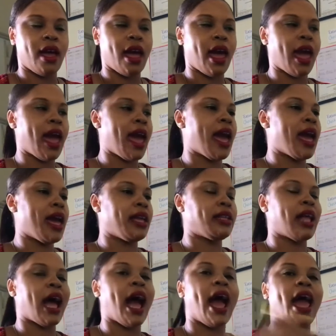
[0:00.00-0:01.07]
And
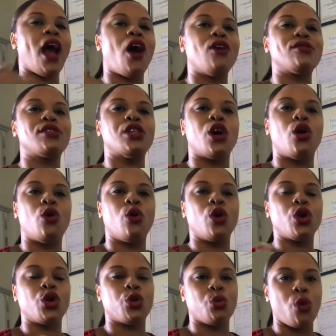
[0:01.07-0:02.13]
I also
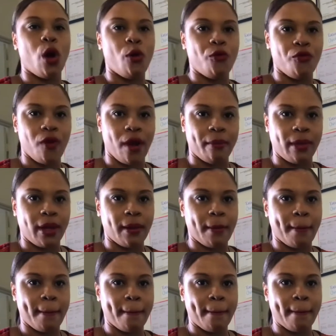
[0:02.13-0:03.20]
grow from it.
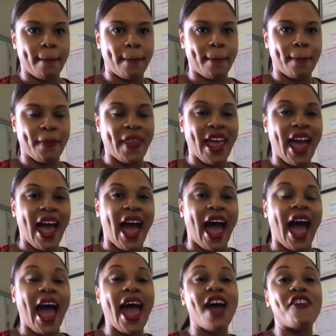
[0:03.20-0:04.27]

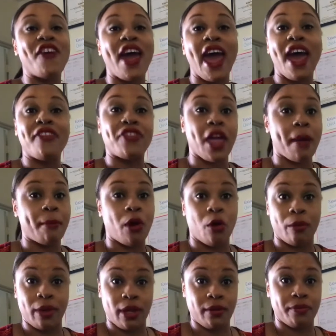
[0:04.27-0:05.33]
I have had that
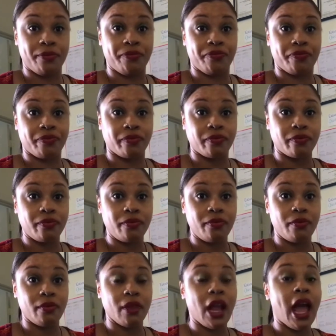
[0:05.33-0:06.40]
moment.
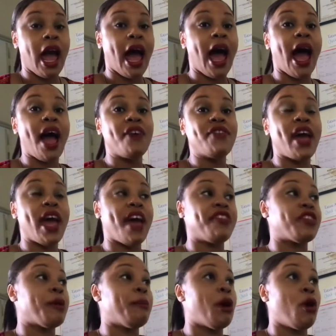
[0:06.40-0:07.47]
I've had
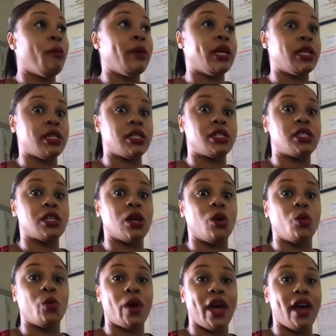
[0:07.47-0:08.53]
the moments
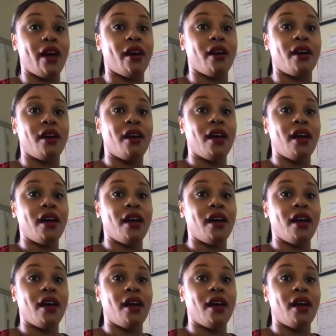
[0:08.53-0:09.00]
where